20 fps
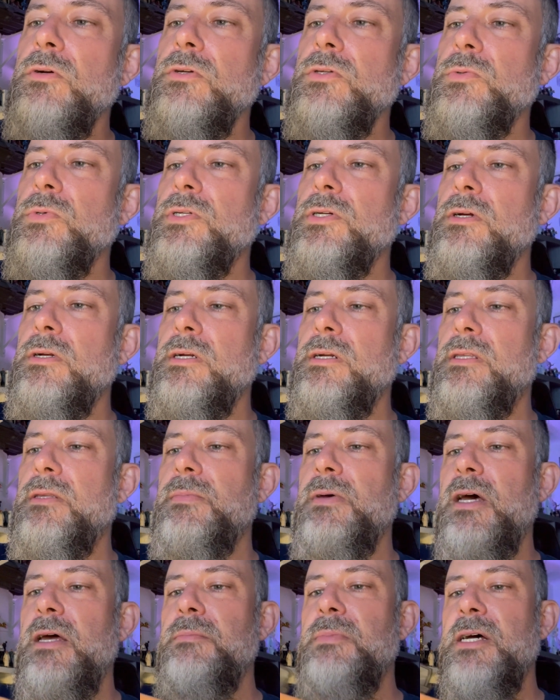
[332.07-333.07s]
is returning to the
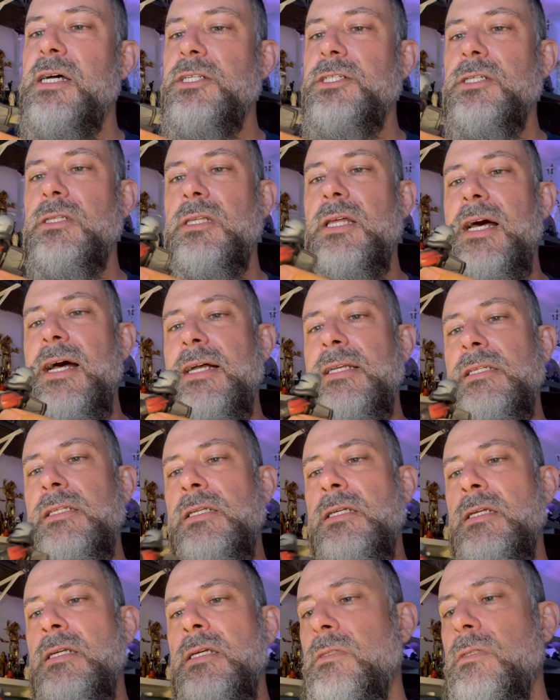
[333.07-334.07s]
Bad Batch at last.